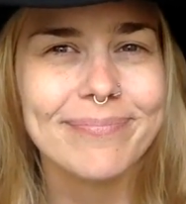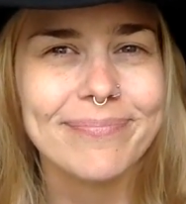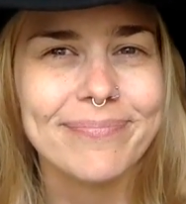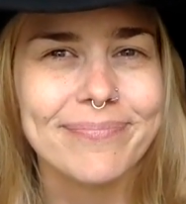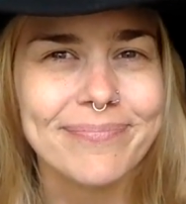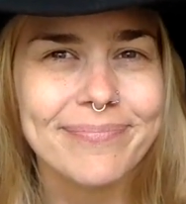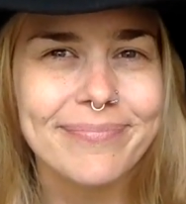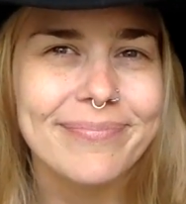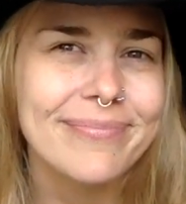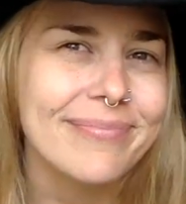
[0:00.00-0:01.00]

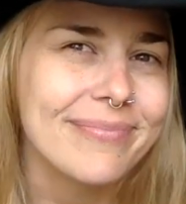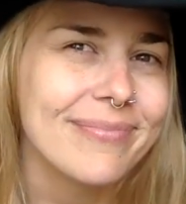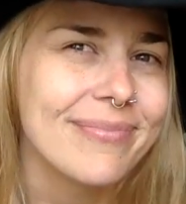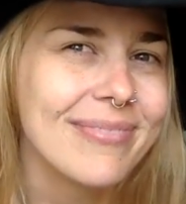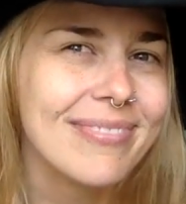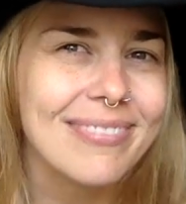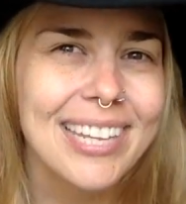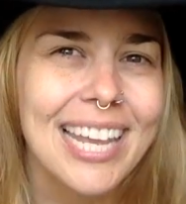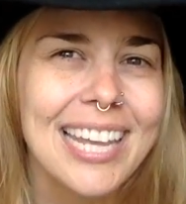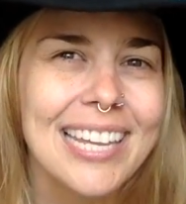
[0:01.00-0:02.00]

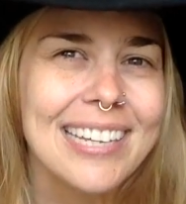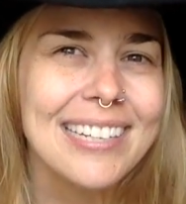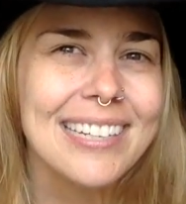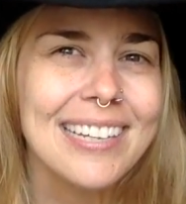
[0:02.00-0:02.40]
No one is speaking in this clip.